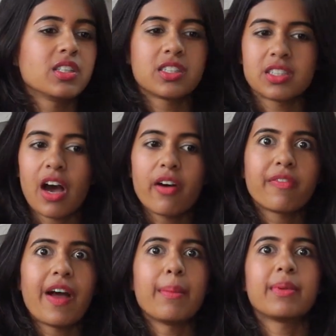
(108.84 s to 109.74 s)

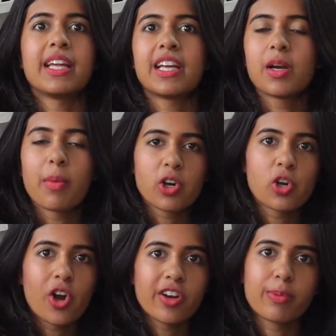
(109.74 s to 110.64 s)
stuff. I'm thinking about a
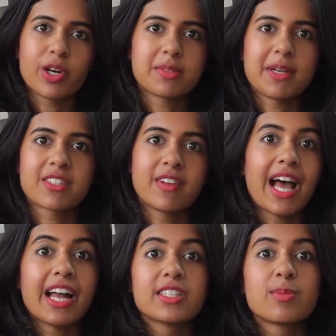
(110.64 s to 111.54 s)
lot of prospects for
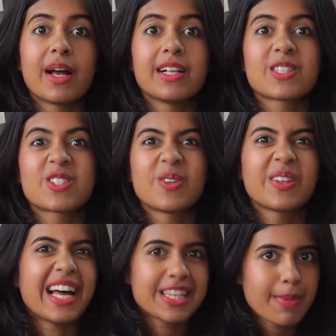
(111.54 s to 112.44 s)
that as well. So
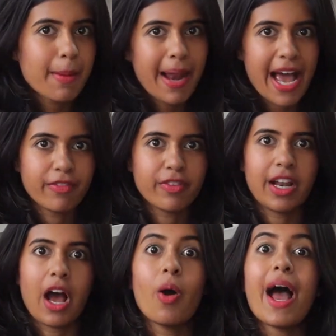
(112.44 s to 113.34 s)
that's my plan for
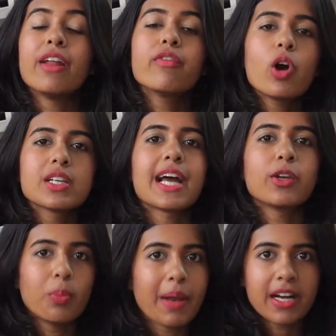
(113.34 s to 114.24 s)
now. And of course, I
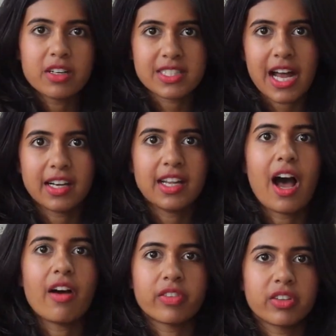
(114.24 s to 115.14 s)
do plan to study
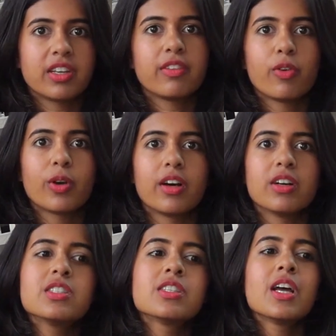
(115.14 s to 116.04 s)
after 3-4
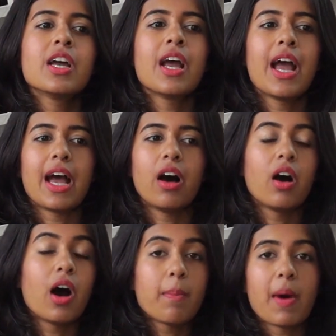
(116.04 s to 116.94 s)
years, a